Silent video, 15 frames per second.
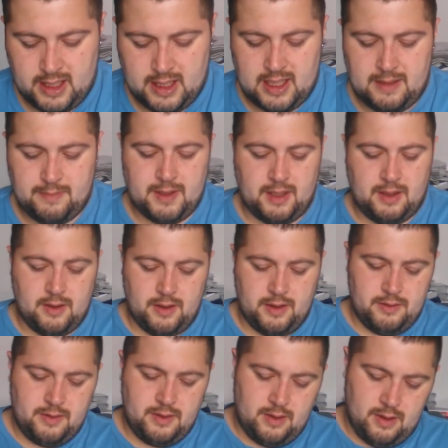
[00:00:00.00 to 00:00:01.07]
Clapton
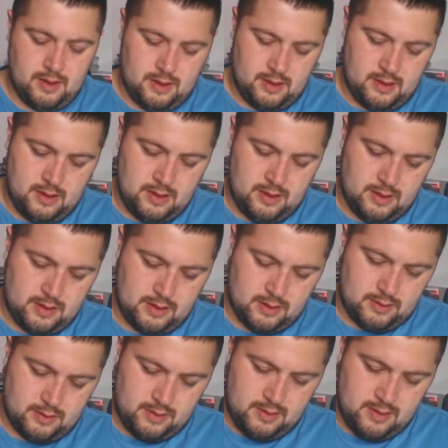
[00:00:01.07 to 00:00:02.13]
coils.
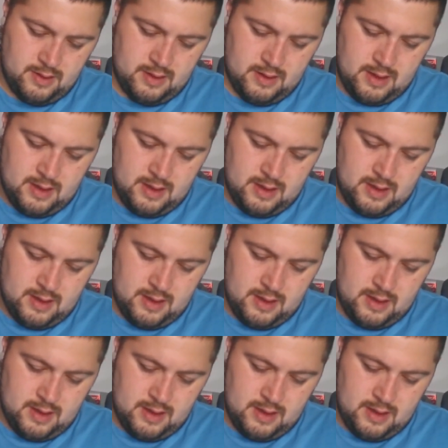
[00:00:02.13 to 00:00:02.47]
So